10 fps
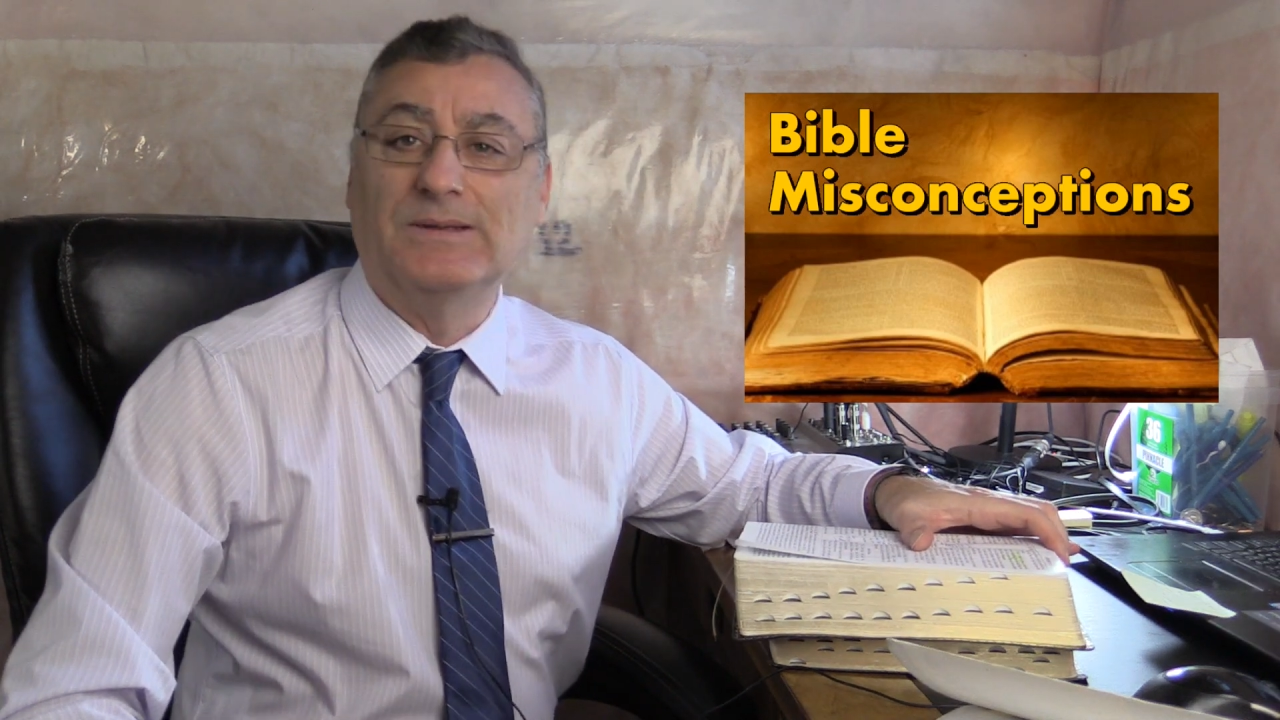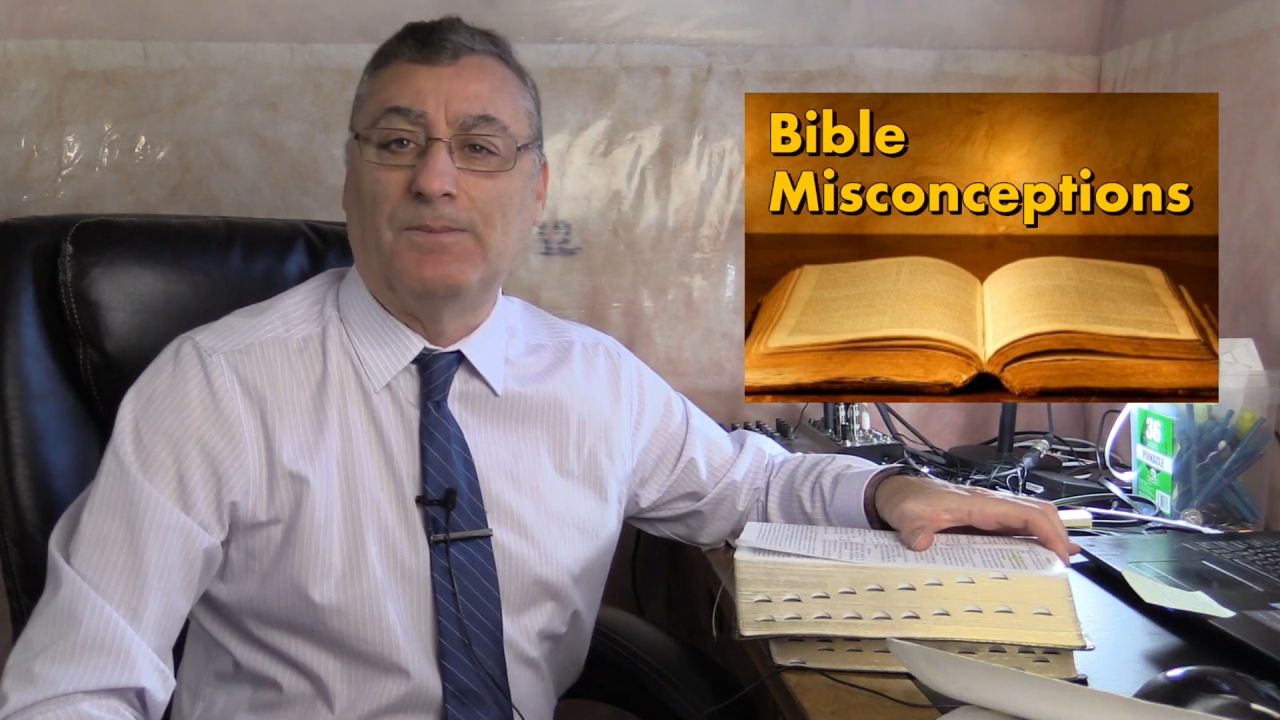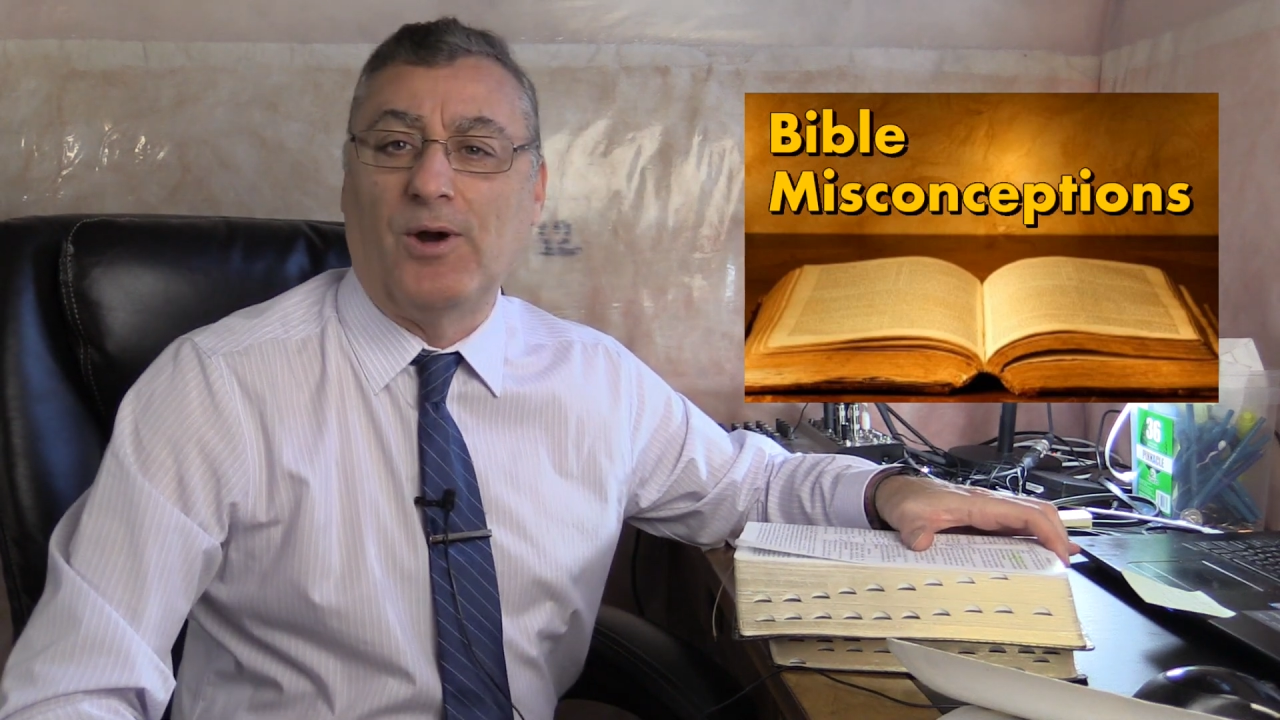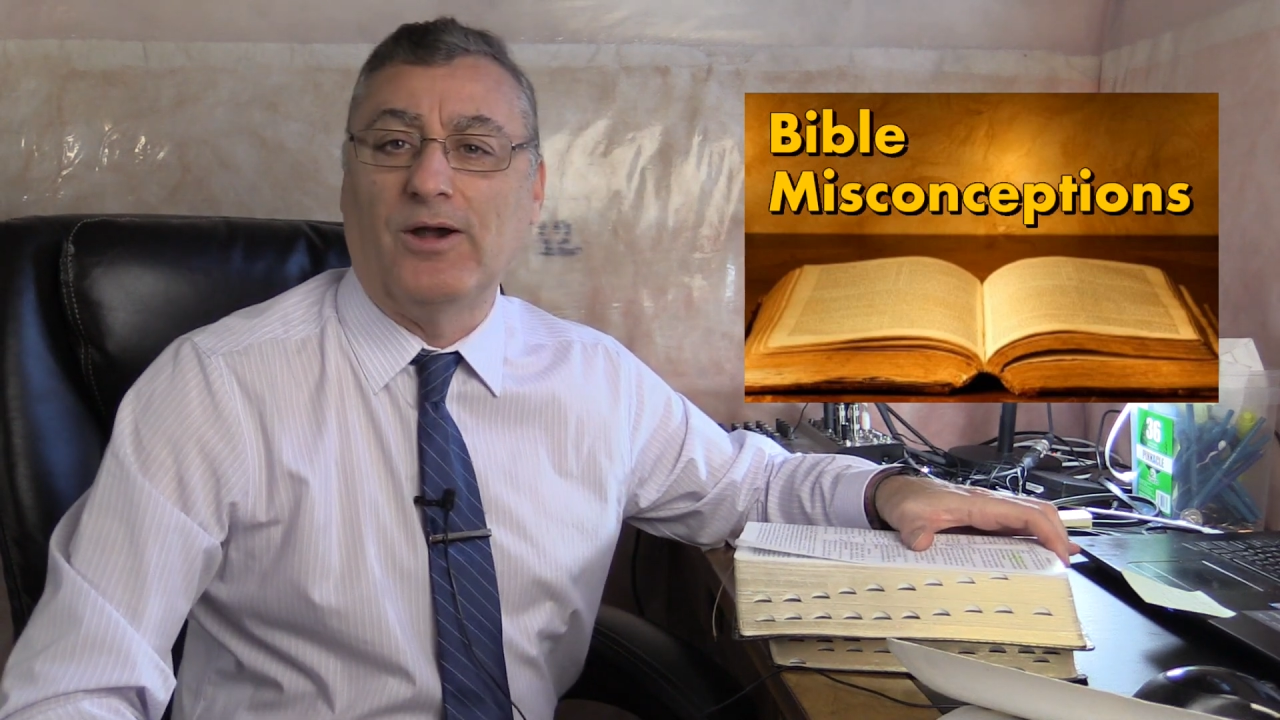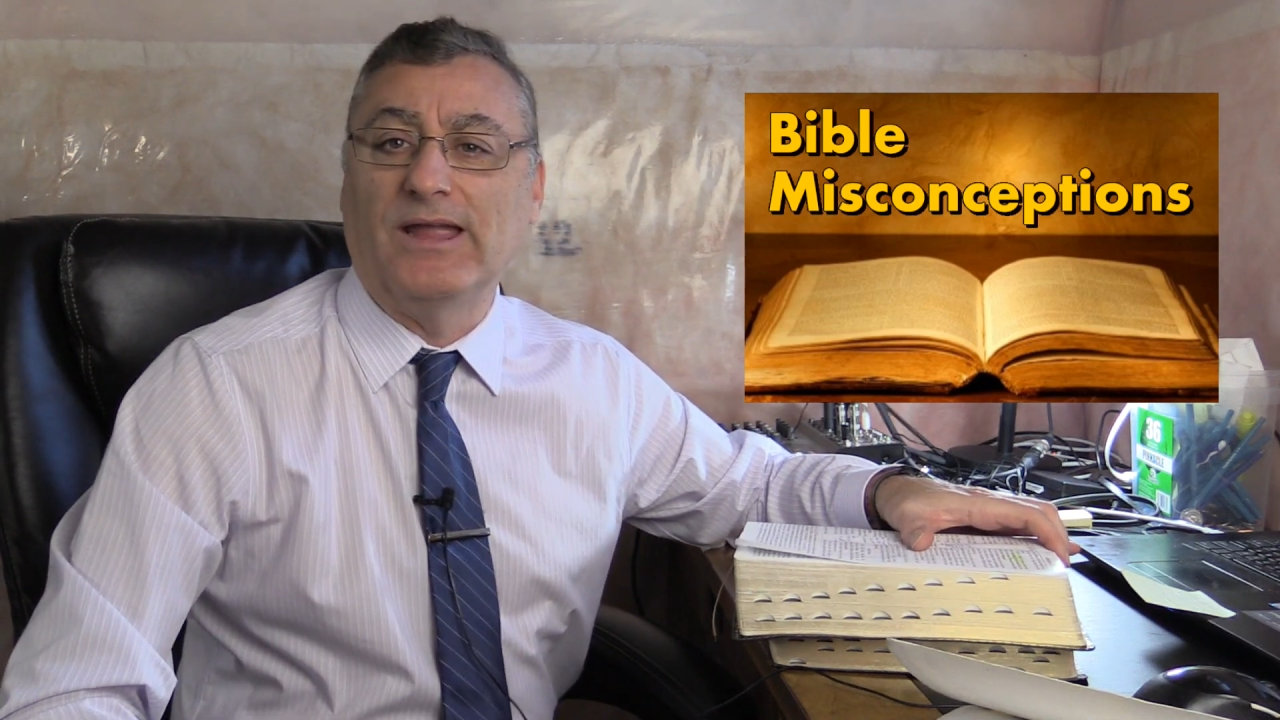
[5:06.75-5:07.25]

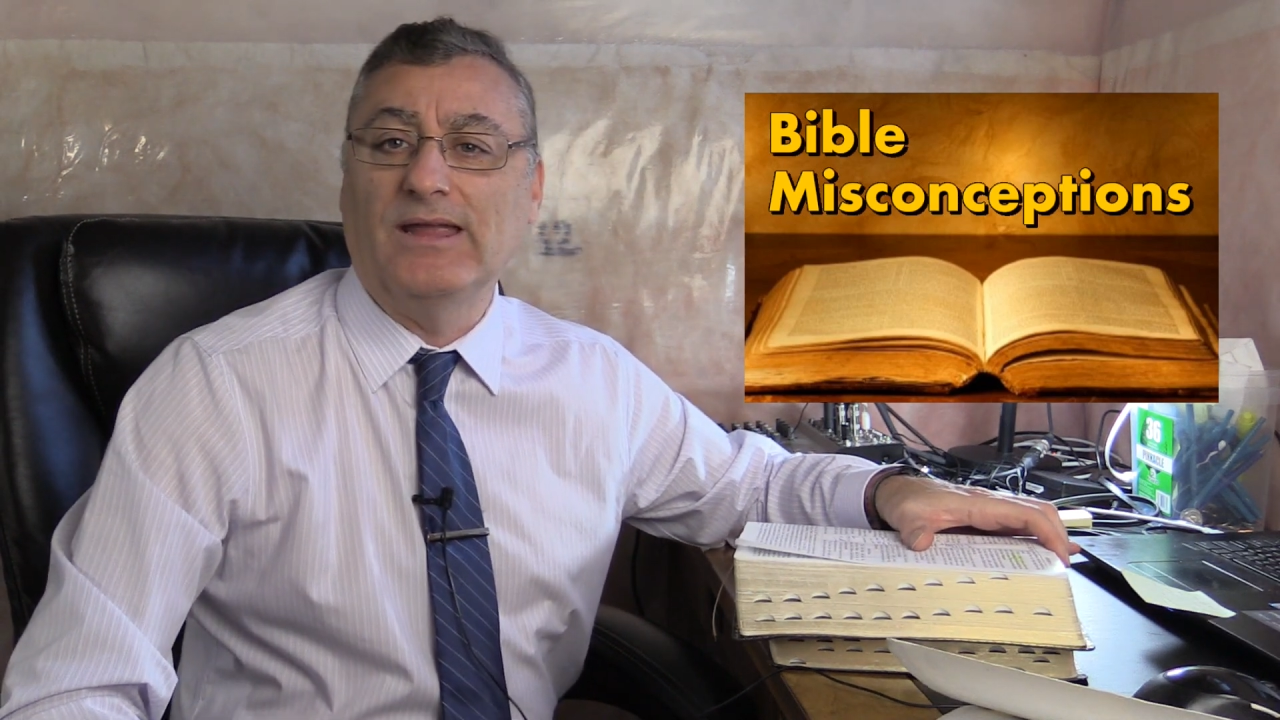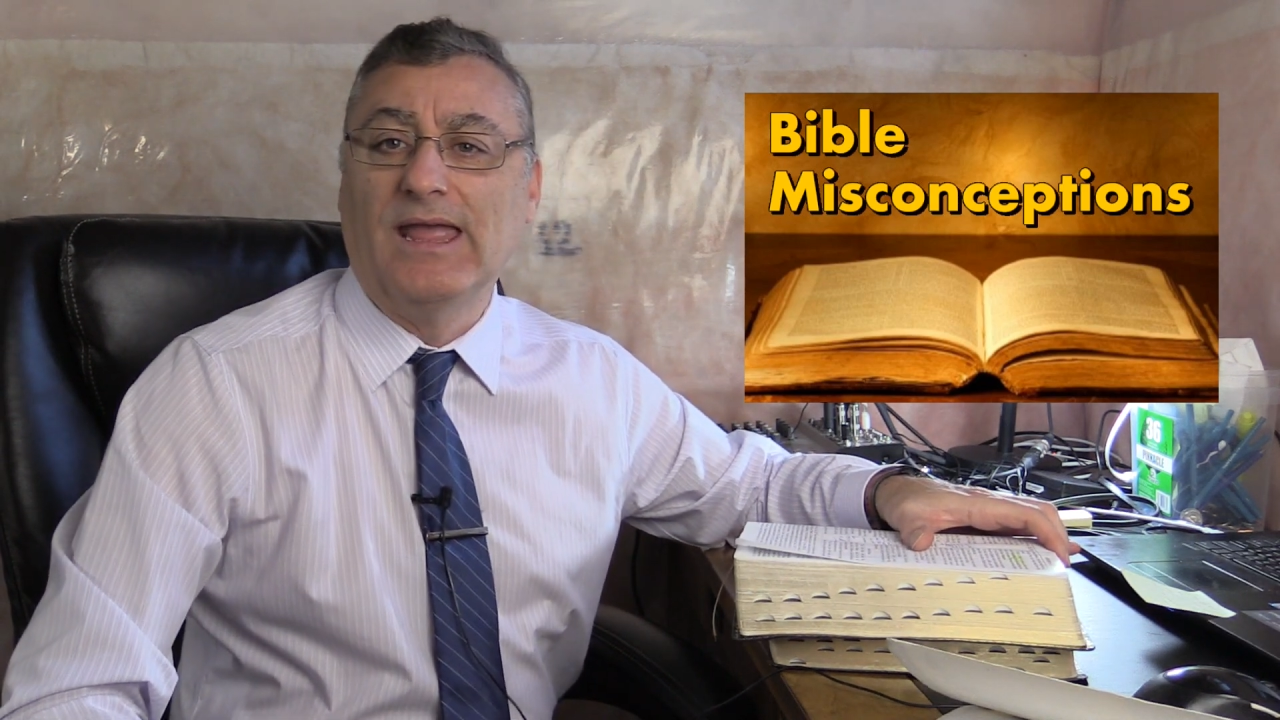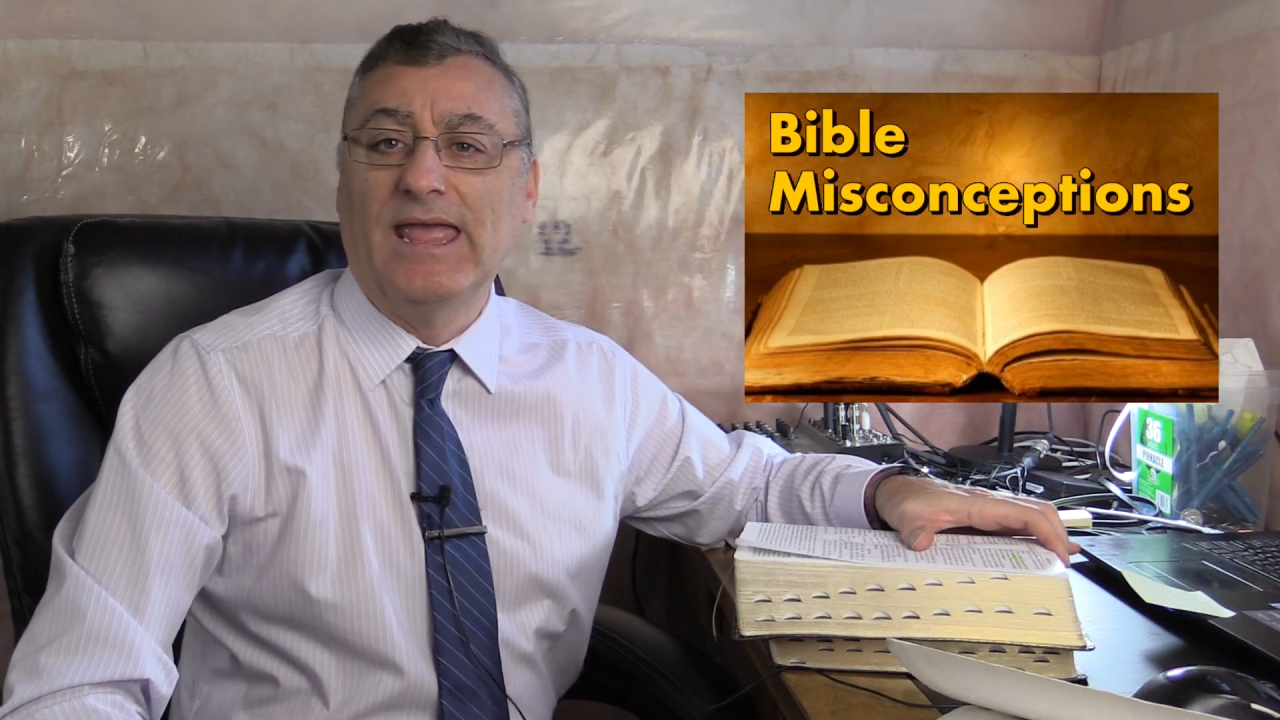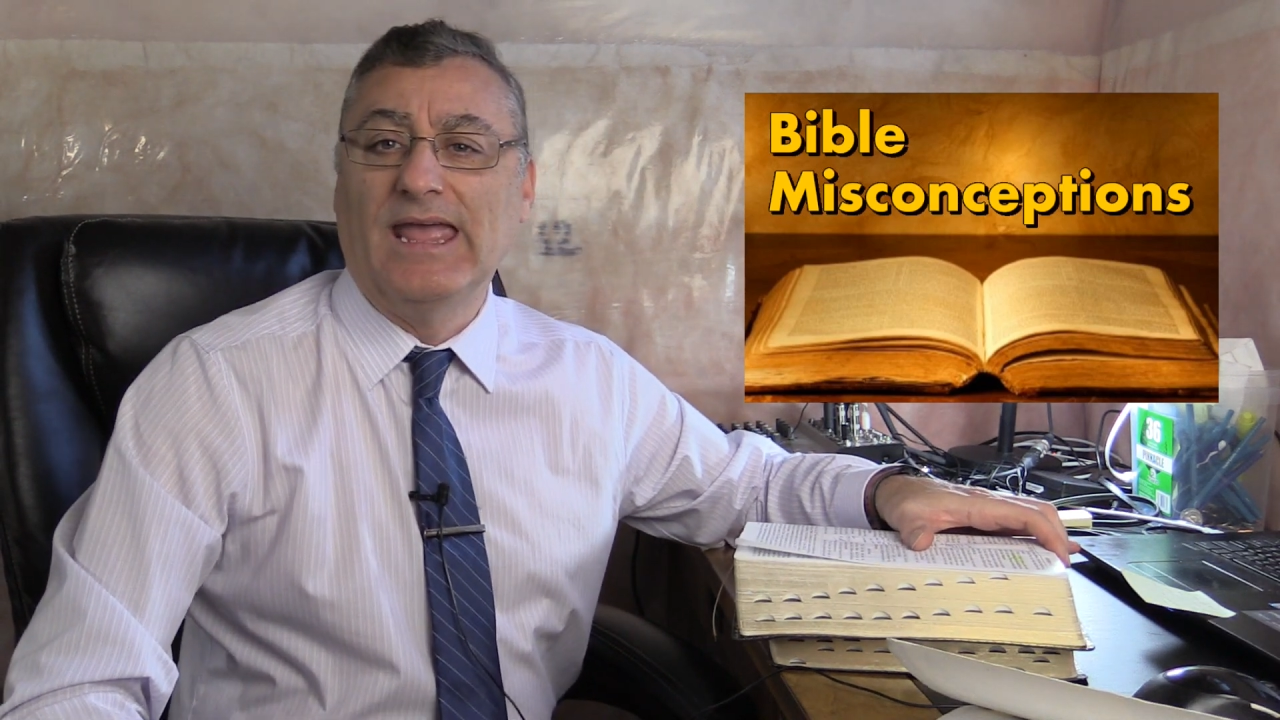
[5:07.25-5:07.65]
departing,